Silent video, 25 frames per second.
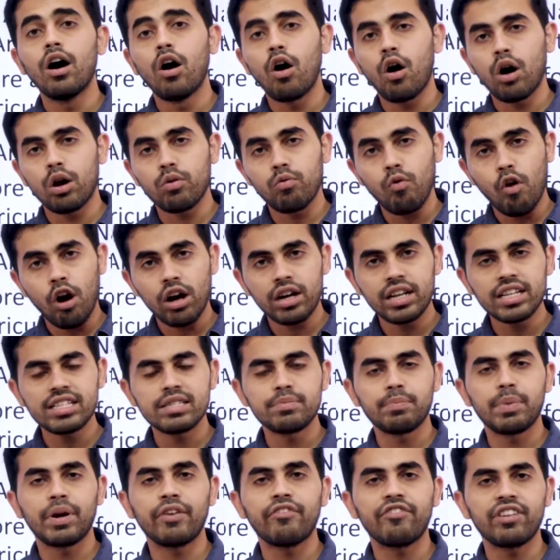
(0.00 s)
or what
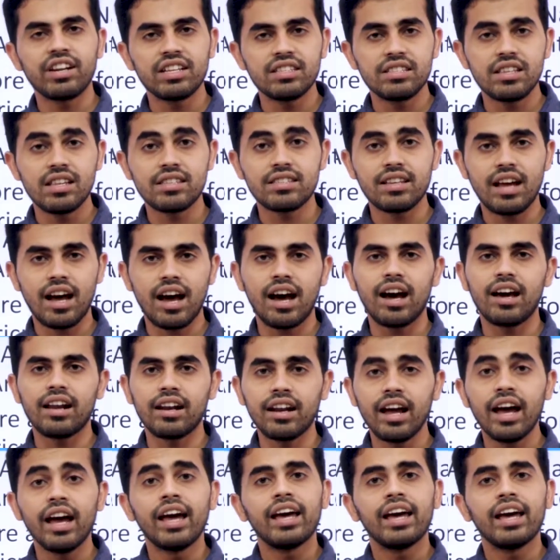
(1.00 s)
his preferences are